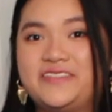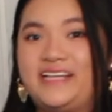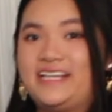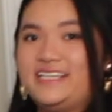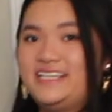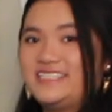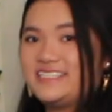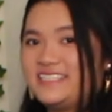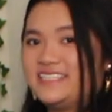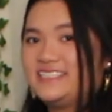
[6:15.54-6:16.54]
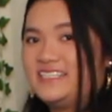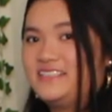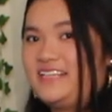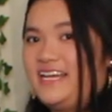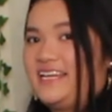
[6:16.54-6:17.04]
do like this.
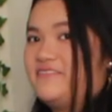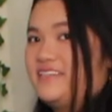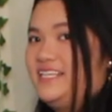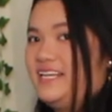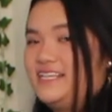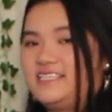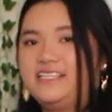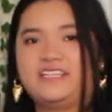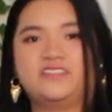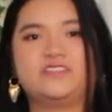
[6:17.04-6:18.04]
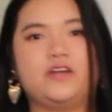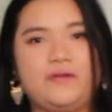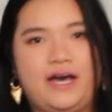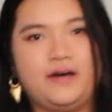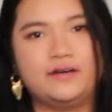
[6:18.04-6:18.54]
Like really nice to like just to go
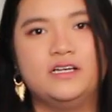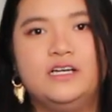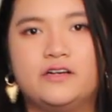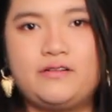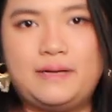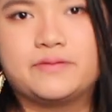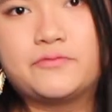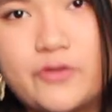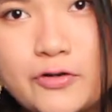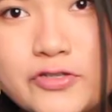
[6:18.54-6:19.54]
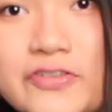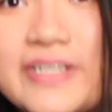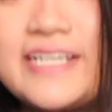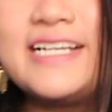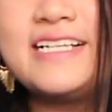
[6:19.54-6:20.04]
out, grab some
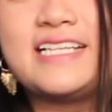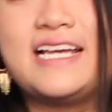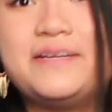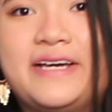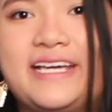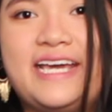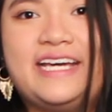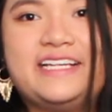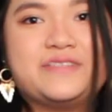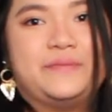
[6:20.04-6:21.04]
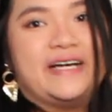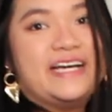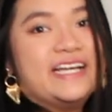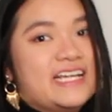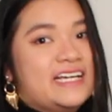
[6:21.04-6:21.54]
groceries in my case,
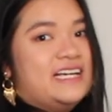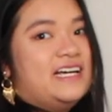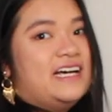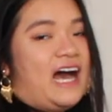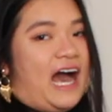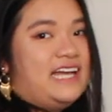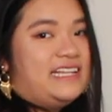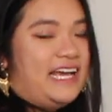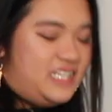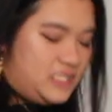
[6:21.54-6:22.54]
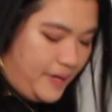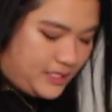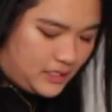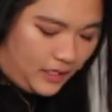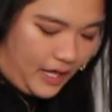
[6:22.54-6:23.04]
but I like these
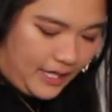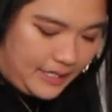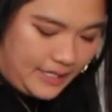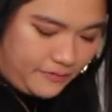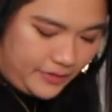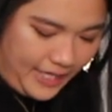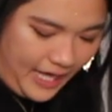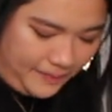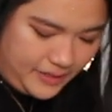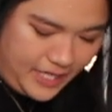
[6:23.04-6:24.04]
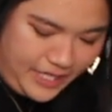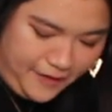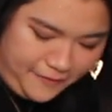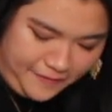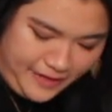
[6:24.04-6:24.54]
pants a lot and I'm really happy that
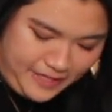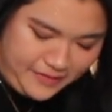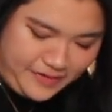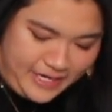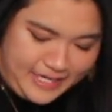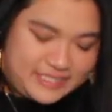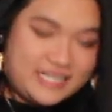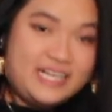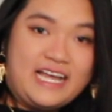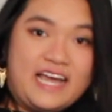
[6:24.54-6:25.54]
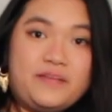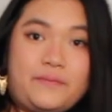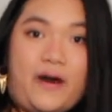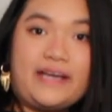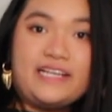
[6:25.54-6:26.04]
they fit you guys. And the
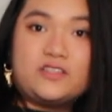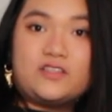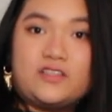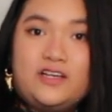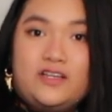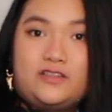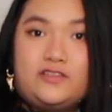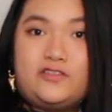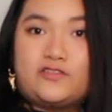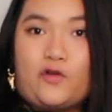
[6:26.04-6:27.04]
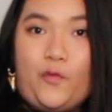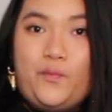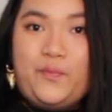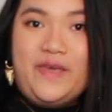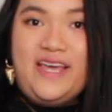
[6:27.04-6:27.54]
pockets, they're so
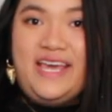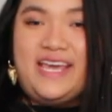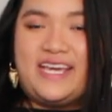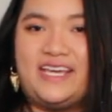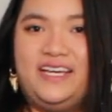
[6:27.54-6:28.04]
big.